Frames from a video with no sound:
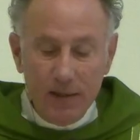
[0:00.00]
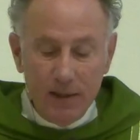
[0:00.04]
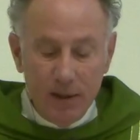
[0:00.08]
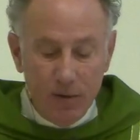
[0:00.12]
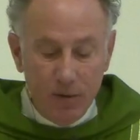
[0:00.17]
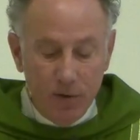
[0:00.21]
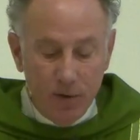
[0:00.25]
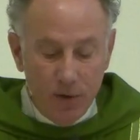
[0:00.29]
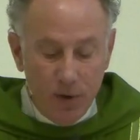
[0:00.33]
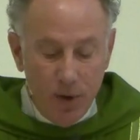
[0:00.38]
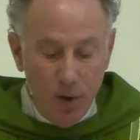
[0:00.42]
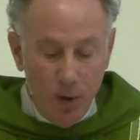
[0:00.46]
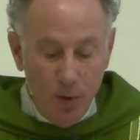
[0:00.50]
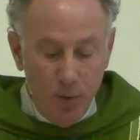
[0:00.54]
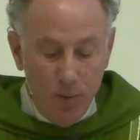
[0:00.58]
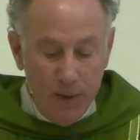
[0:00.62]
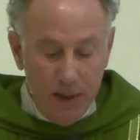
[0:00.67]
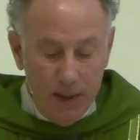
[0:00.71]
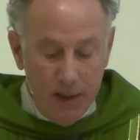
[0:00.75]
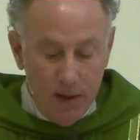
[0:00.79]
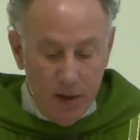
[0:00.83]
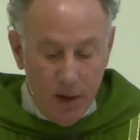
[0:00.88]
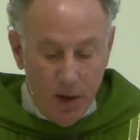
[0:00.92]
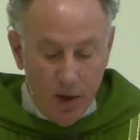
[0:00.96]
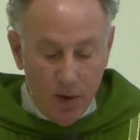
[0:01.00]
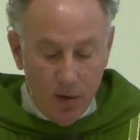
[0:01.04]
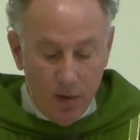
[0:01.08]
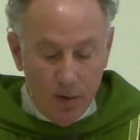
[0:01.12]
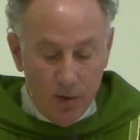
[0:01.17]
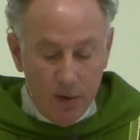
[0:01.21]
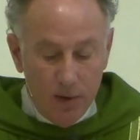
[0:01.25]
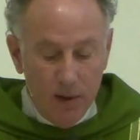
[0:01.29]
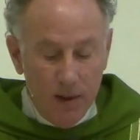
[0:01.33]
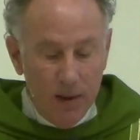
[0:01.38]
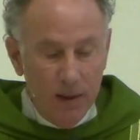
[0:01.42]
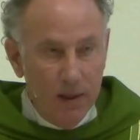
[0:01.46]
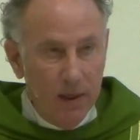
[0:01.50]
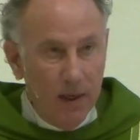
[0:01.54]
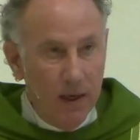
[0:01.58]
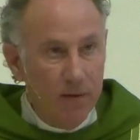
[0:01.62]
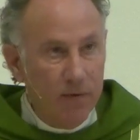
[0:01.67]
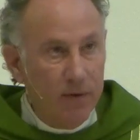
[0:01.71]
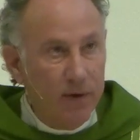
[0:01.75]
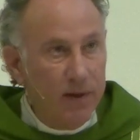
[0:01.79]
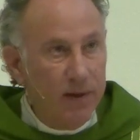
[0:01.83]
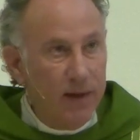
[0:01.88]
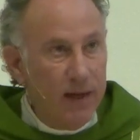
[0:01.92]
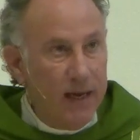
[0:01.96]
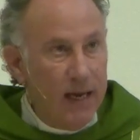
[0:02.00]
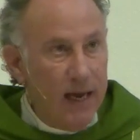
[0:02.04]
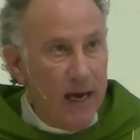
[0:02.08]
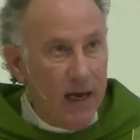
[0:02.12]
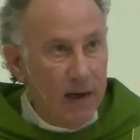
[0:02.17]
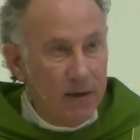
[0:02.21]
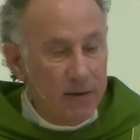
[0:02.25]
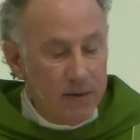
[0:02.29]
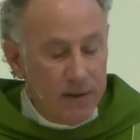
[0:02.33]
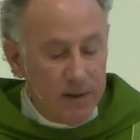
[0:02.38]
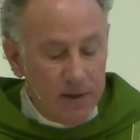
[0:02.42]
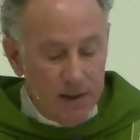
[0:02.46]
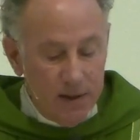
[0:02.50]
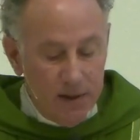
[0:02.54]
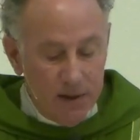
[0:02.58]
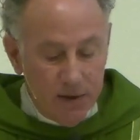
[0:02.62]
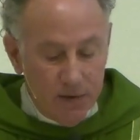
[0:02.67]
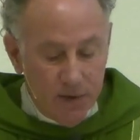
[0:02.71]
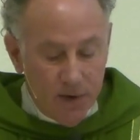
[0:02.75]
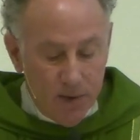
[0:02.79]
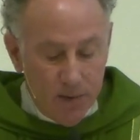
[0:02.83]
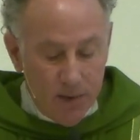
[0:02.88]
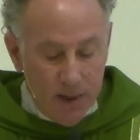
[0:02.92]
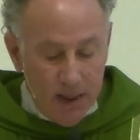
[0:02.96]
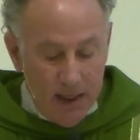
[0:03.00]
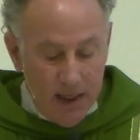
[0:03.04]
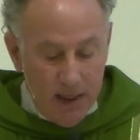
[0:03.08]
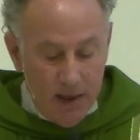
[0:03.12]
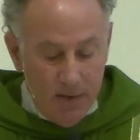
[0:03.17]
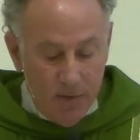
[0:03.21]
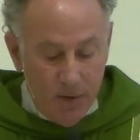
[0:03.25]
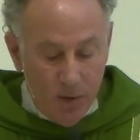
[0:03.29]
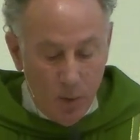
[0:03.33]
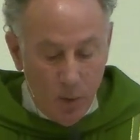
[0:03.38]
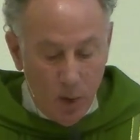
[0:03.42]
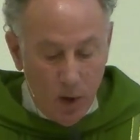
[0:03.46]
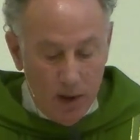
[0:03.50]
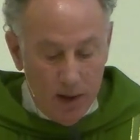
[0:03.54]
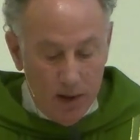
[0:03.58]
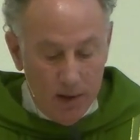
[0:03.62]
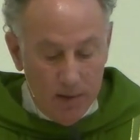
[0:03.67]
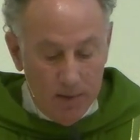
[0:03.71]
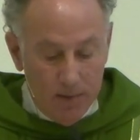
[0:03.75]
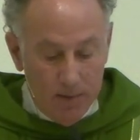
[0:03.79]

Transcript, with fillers: and your no mean no. Everything else is from the evil one.